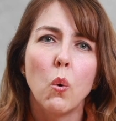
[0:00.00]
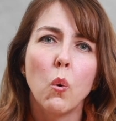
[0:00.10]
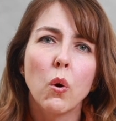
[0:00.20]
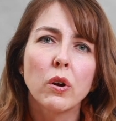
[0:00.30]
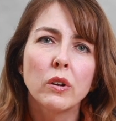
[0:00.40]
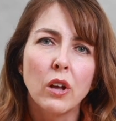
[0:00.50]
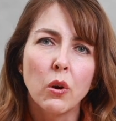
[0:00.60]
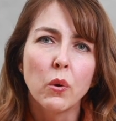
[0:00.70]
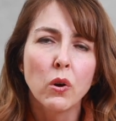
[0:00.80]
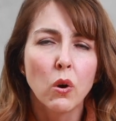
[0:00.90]
or
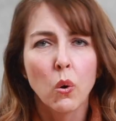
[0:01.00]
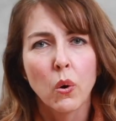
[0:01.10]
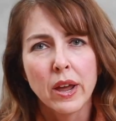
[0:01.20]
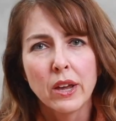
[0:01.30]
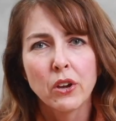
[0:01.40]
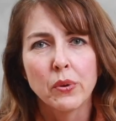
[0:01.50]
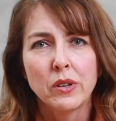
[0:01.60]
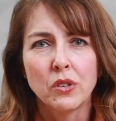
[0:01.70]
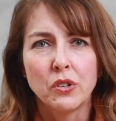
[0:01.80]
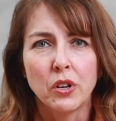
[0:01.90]
lower or
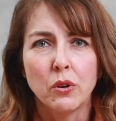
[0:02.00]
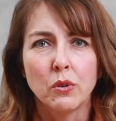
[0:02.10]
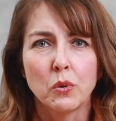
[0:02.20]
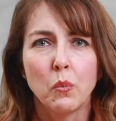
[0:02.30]
increase the dose